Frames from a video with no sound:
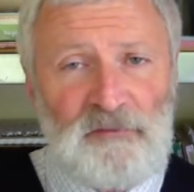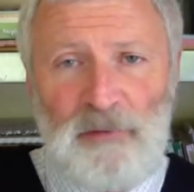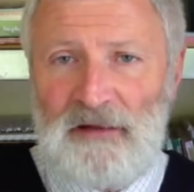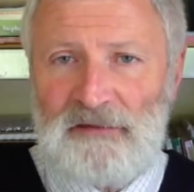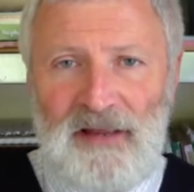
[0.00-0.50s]
it's
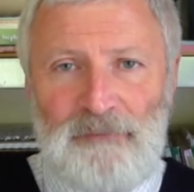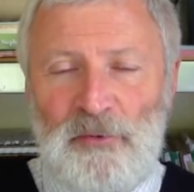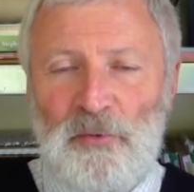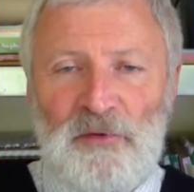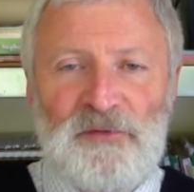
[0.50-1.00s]
bound to
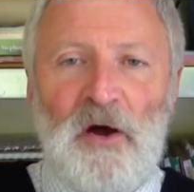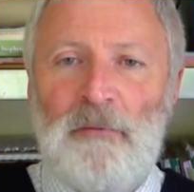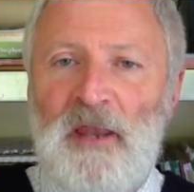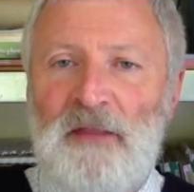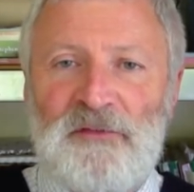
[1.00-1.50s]
happen all the time,
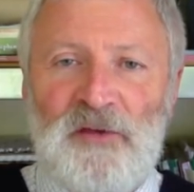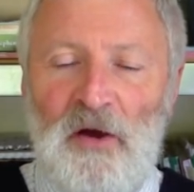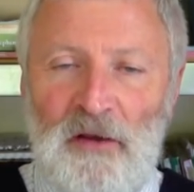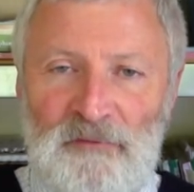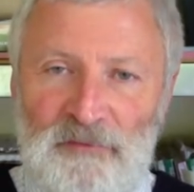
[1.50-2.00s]
but other
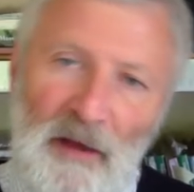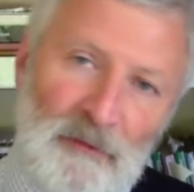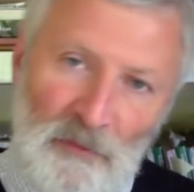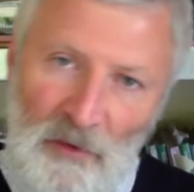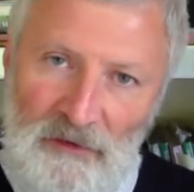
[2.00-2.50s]
times
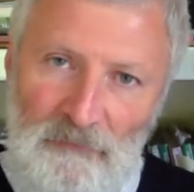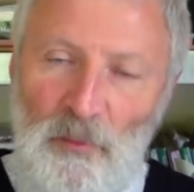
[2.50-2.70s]
maybe we,